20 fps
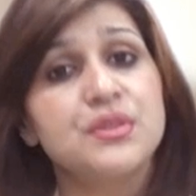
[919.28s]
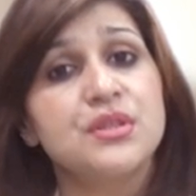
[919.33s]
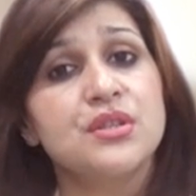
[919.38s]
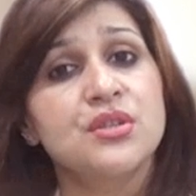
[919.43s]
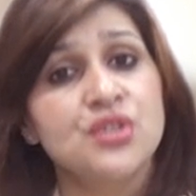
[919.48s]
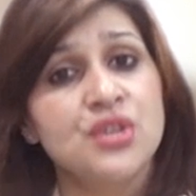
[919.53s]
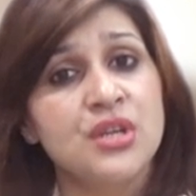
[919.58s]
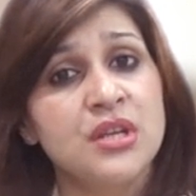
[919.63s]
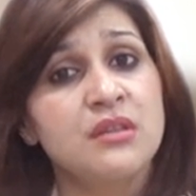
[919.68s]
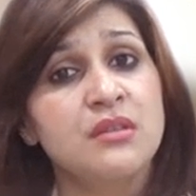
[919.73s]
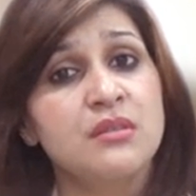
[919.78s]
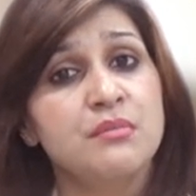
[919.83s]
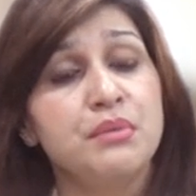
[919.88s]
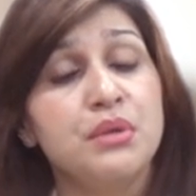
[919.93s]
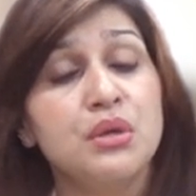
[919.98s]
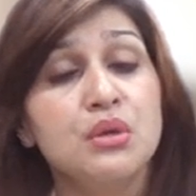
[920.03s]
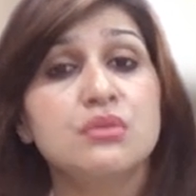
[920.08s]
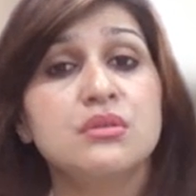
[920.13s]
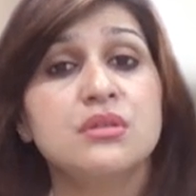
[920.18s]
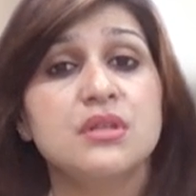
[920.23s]
she
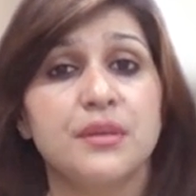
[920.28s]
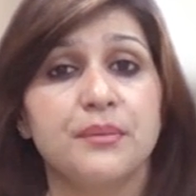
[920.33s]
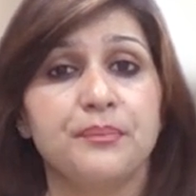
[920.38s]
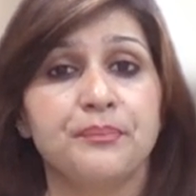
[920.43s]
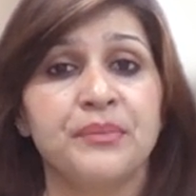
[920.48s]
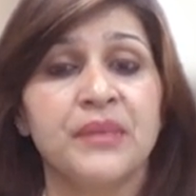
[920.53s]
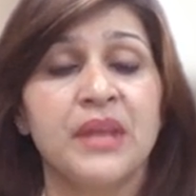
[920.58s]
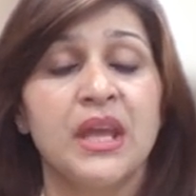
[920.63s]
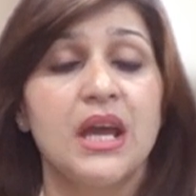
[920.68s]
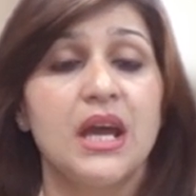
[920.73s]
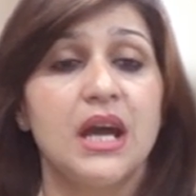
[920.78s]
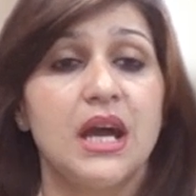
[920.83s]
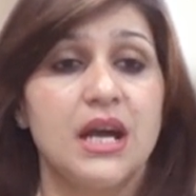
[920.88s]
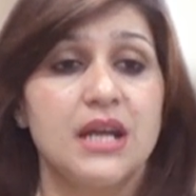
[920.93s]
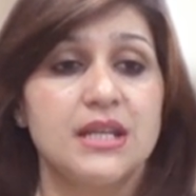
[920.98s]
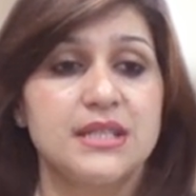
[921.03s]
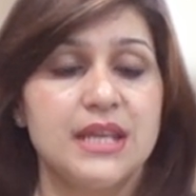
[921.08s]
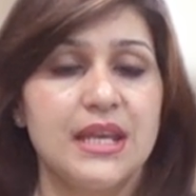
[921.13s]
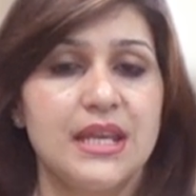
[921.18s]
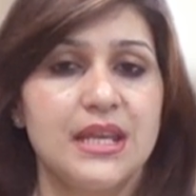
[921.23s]
rebuked him,
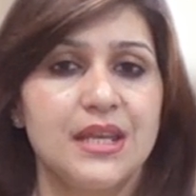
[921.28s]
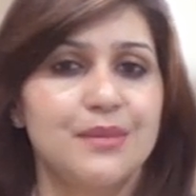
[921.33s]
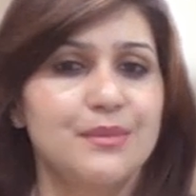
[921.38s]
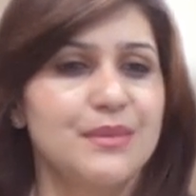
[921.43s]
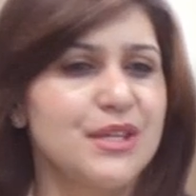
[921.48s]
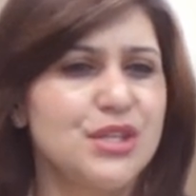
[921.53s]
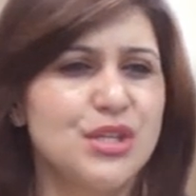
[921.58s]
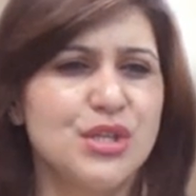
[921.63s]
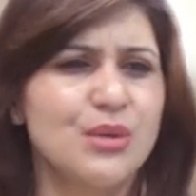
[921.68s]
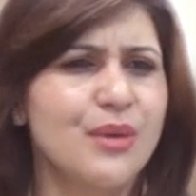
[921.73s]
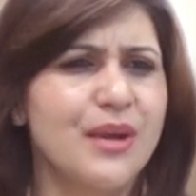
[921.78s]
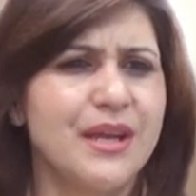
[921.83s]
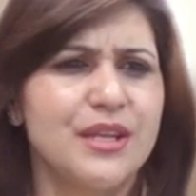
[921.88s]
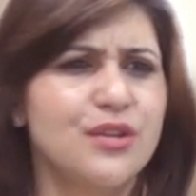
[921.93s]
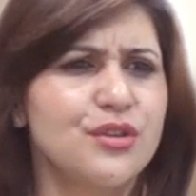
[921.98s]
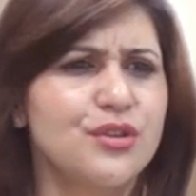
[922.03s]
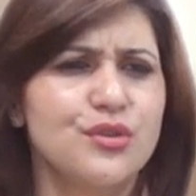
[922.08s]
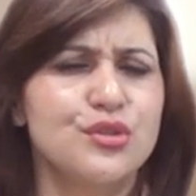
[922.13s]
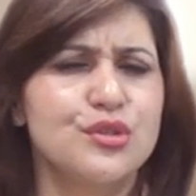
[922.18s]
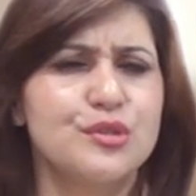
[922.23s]
telling him that you and
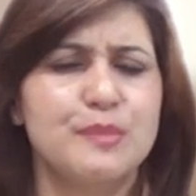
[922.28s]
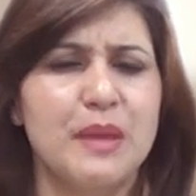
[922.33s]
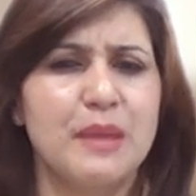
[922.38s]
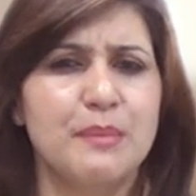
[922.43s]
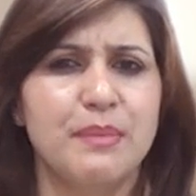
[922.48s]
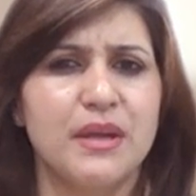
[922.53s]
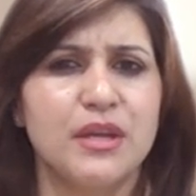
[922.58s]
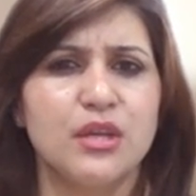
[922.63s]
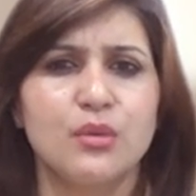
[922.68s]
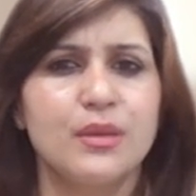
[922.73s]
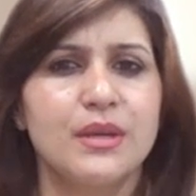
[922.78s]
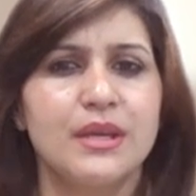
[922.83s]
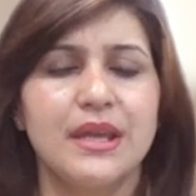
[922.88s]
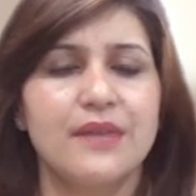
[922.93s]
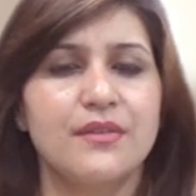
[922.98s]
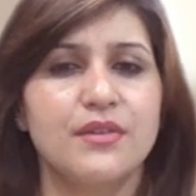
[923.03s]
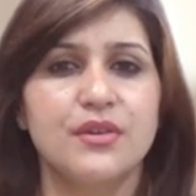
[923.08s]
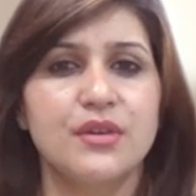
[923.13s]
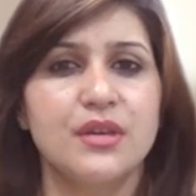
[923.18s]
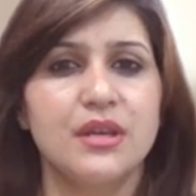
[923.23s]
your newspaper, you will
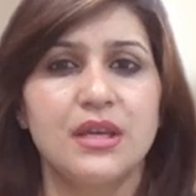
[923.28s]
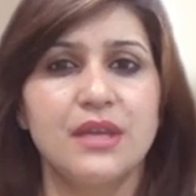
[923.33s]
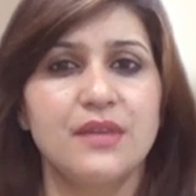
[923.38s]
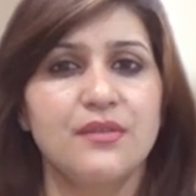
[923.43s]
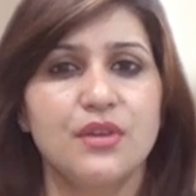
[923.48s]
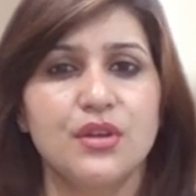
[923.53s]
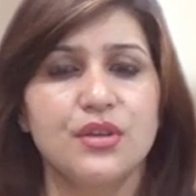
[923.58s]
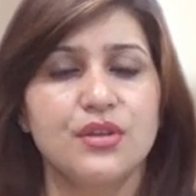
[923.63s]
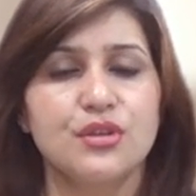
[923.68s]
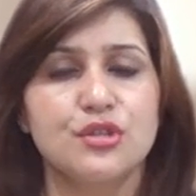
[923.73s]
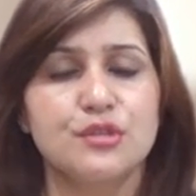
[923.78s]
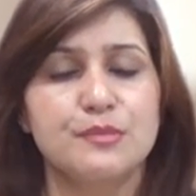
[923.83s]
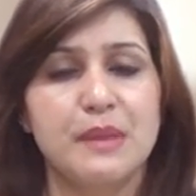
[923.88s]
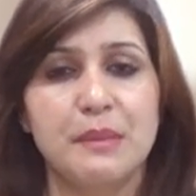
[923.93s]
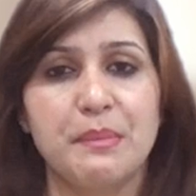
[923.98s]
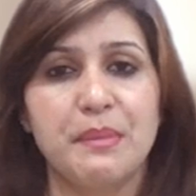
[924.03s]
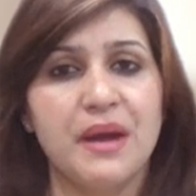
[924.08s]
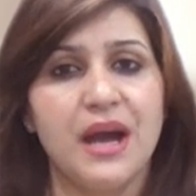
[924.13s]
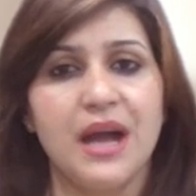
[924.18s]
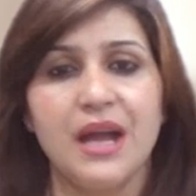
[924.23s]
never leave your
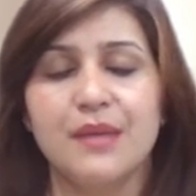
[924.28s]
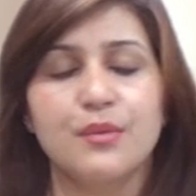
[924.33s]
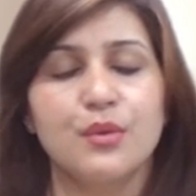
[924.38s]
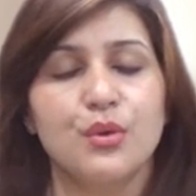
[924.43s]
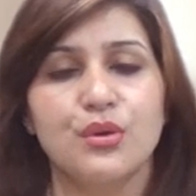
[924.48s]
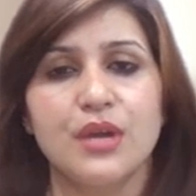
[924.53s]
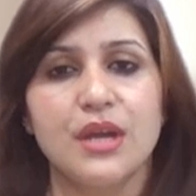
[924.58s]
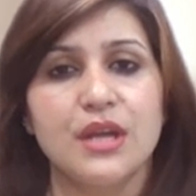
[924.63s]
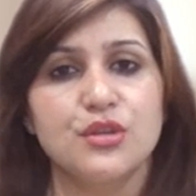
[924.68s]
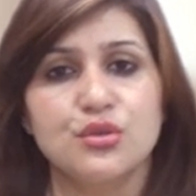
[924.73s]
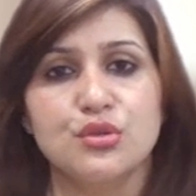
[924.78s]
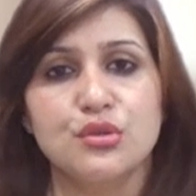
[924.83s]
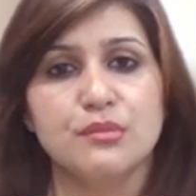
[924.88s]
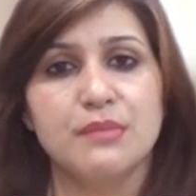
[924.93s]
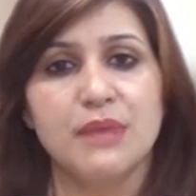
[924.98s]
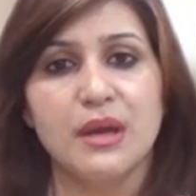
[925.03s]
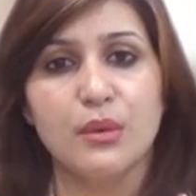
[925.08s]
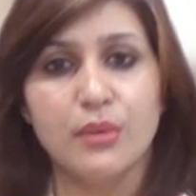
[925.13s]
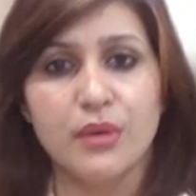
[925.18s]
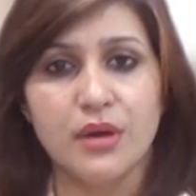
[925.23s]
newspaper. I am going and doing
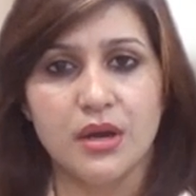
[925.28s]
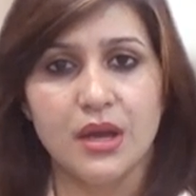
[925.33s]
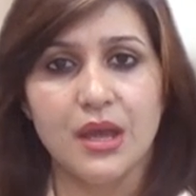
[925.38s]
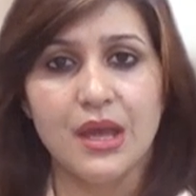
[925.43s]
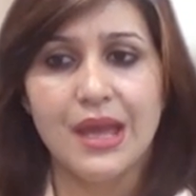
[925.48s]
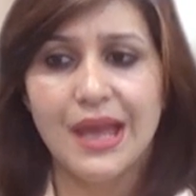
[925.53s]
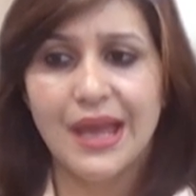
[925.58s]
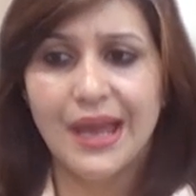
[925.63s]
my work.